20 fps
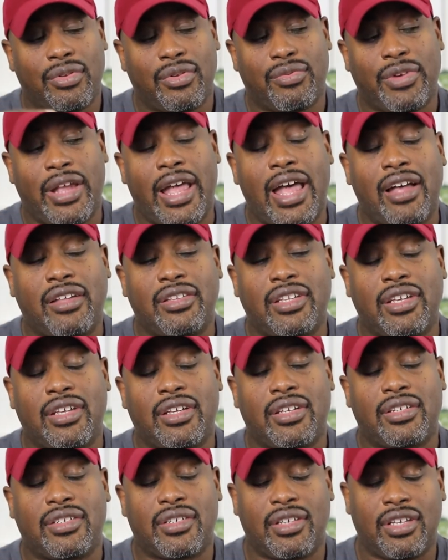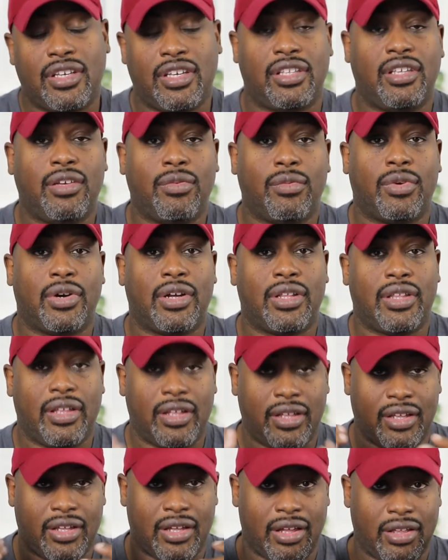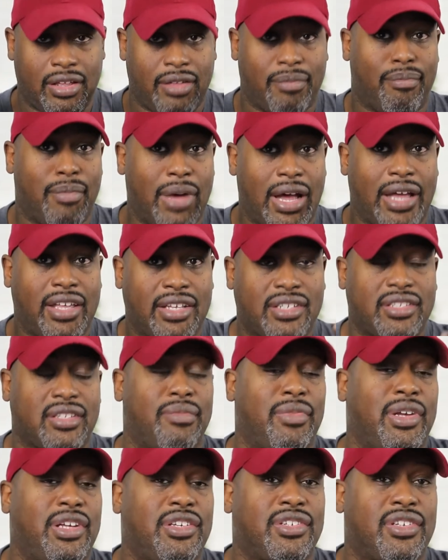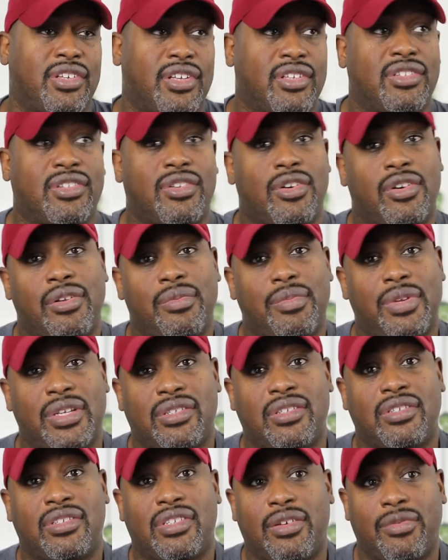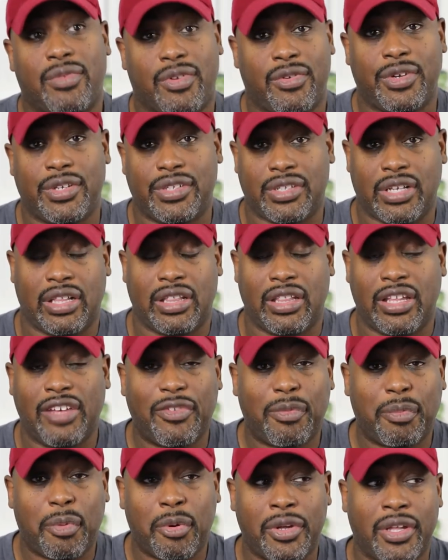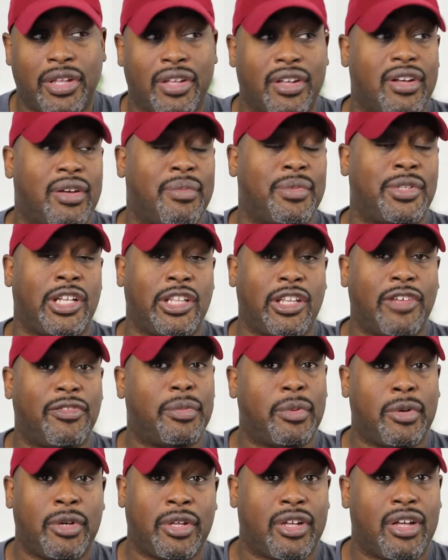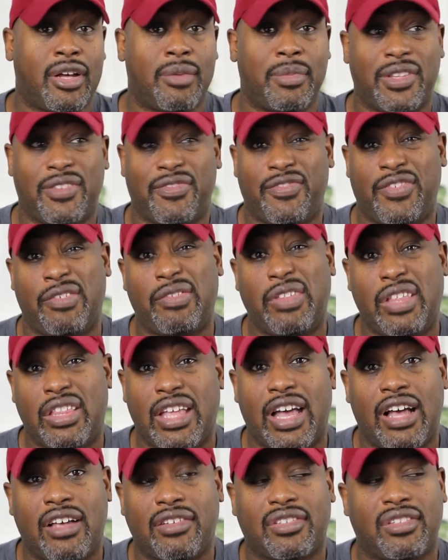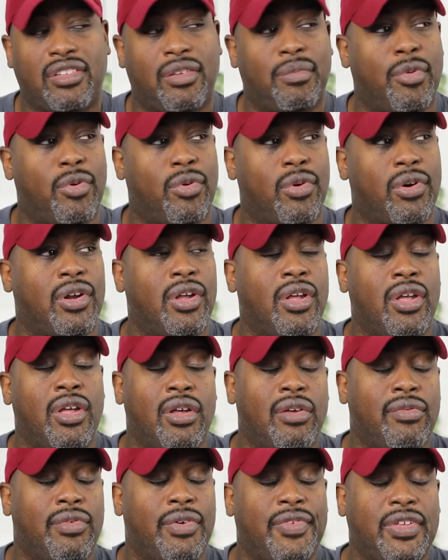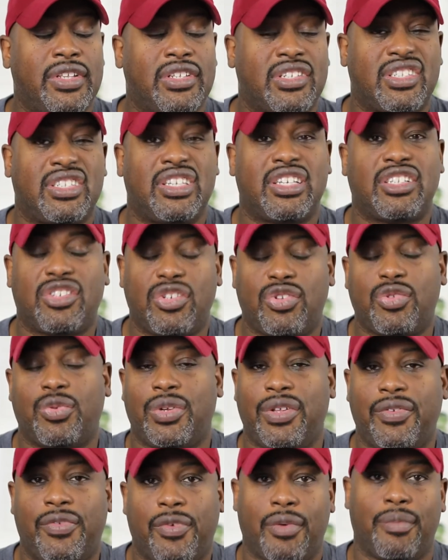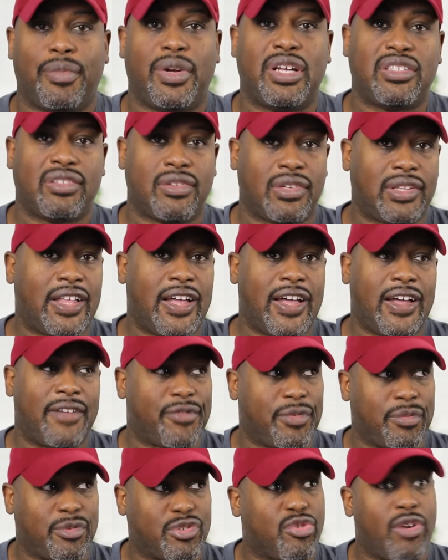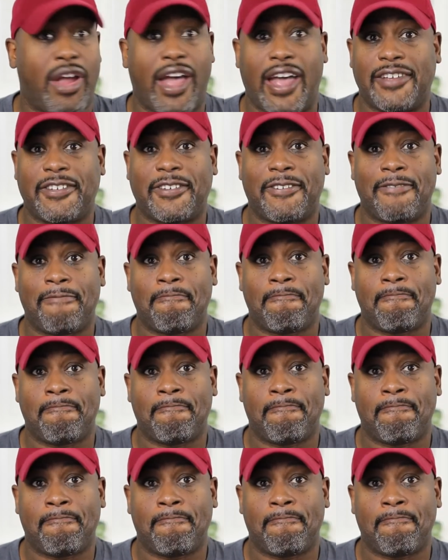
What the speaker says: the reality is anyone, in my estimation, can start a business that creates a livable income, and the livable income is $50,000 or more within 6 to 24 months online from scratch,